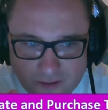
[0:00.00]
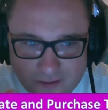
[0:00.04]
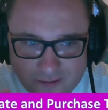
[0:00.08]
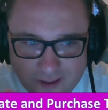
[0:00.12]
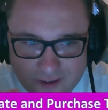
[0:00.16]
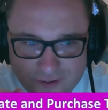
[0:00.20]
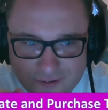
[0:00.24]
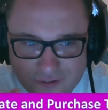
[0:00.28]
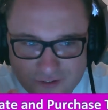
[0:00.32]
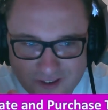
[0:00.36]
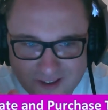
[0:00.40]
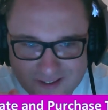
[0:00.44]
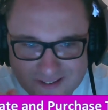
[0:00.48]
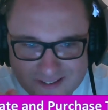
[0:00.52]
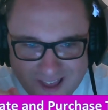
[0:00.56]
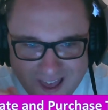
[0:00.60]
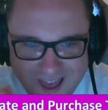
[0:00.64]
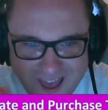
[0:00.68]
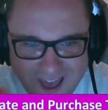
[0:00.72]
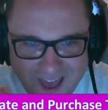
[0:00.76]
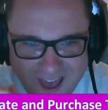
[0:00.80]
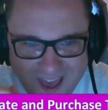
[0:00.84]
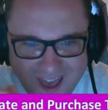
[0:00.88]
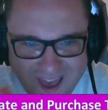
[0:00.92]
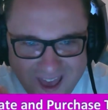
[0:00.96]
There she is.
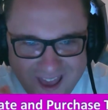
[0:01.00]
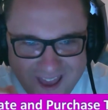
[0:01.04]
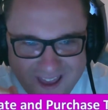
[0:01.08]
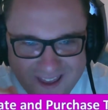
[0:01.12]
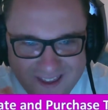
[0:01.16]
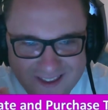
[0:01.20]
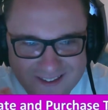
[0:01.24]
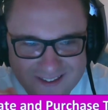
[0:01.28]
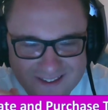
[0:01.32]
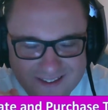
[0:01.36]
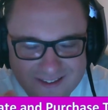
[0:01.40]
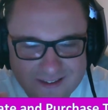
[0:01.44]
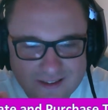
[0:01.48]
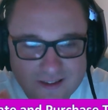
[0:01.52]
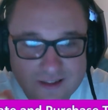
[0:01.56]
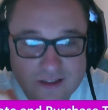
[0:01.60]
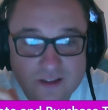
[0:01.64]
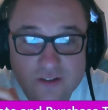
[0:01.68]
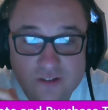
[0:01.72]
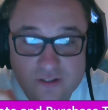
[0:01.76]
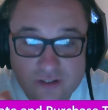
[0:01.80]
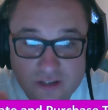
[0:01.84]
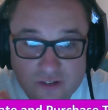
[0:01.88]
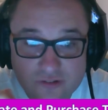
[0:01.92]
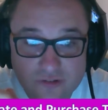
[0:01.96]
Hey!
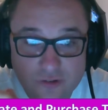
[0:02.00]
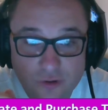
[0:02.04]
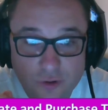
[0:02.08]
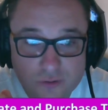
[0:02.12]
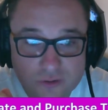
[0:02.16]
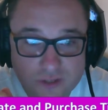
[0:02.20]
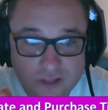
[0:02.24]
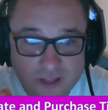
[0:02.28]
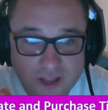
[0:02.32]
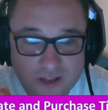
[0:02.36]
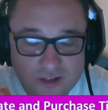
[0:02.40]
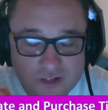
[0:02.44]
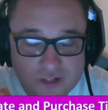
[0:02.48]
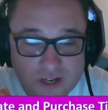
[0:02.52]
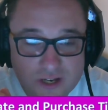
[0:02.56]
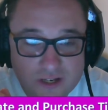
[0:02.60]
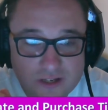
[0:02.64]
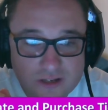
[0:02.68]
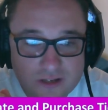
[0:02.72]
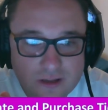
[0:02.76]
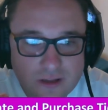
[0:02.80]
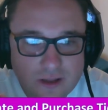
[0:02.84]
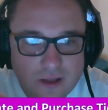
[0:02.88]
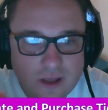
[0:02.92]
She's doing the kitchen,